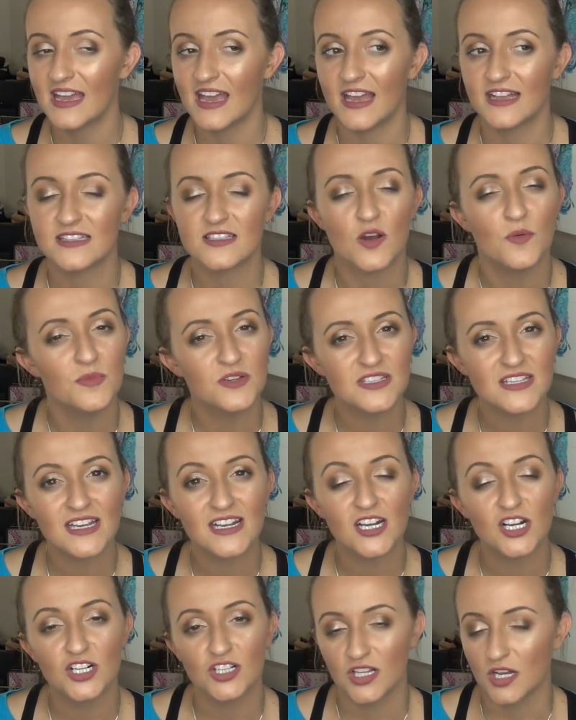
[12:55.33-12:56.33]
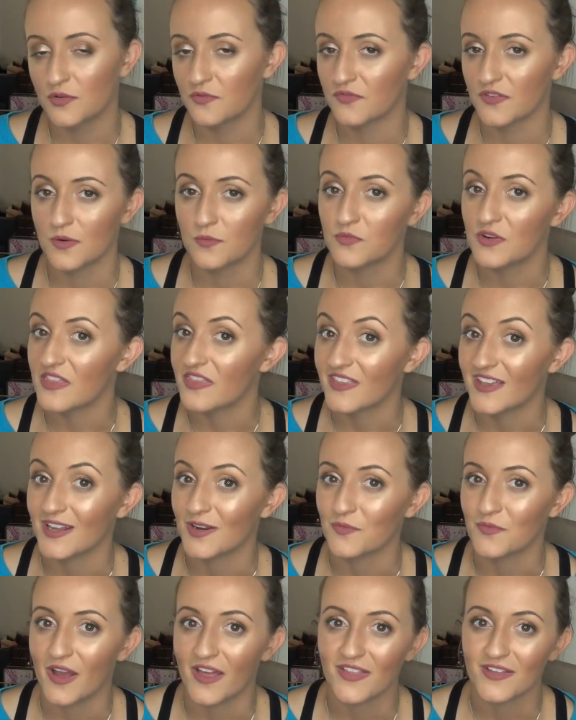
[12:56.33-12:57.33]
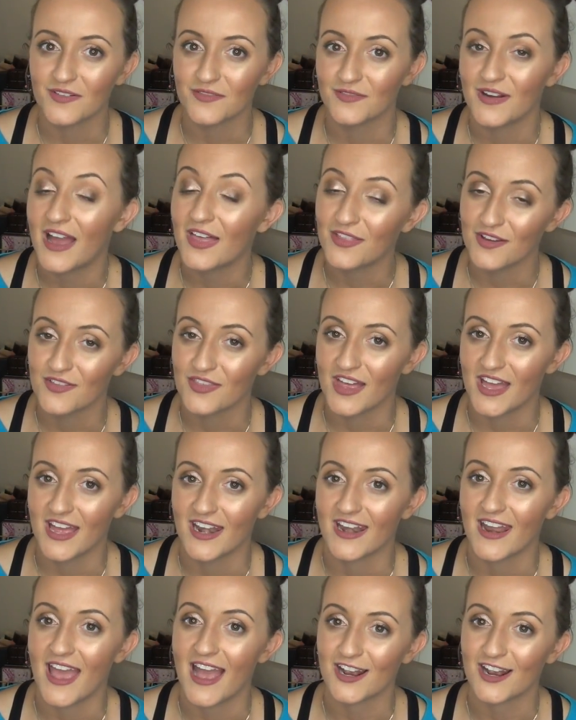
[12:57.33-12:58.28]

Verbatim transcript: it's almost like a glow from within rather than